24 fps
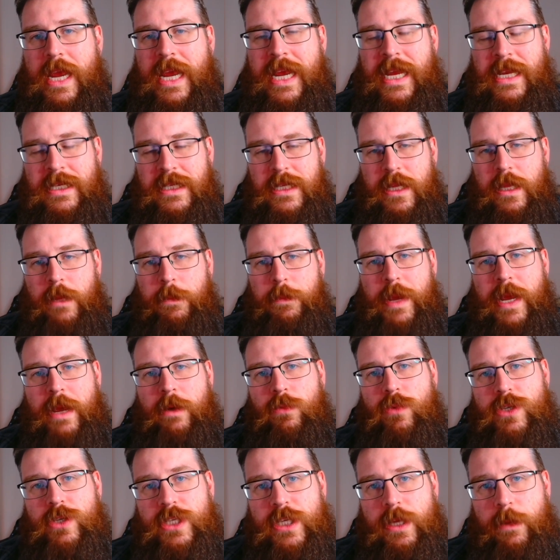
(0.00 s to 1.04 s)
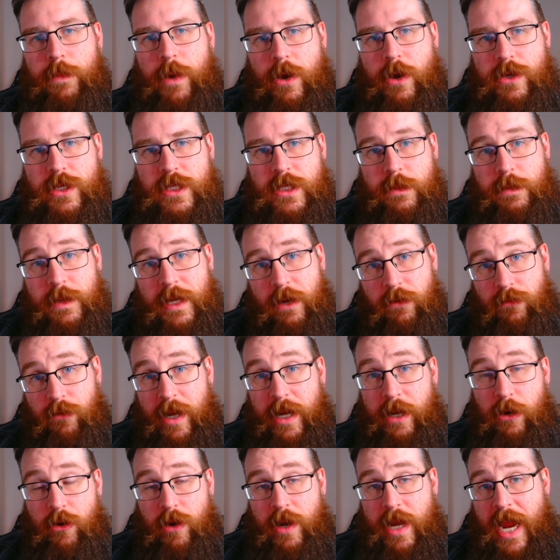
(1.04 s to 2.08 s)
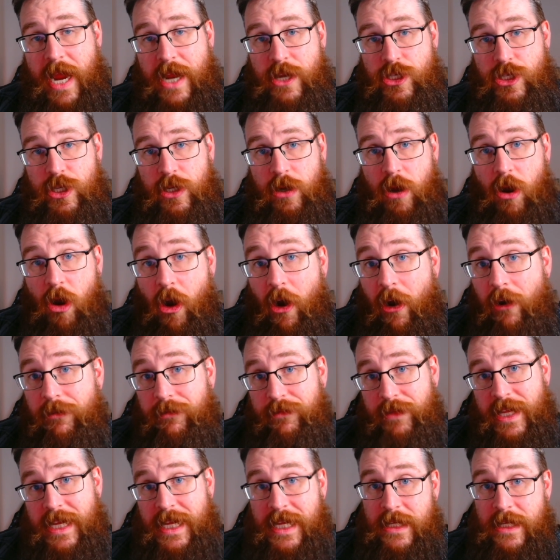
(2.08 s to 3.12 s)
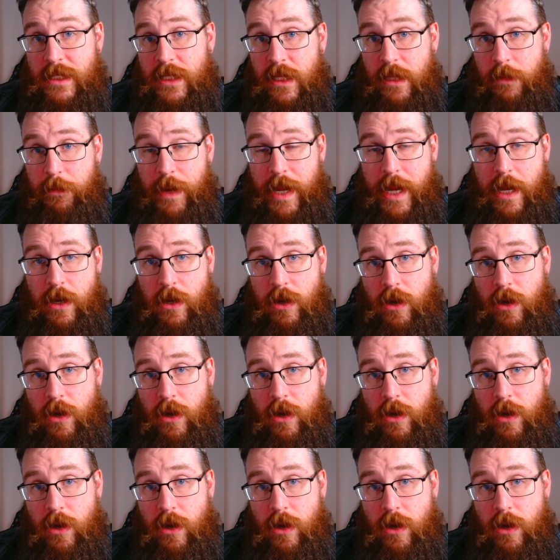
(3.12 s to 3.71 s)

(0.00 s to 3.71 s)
Into the Pit was supposed to be a recreation of the Into the Pit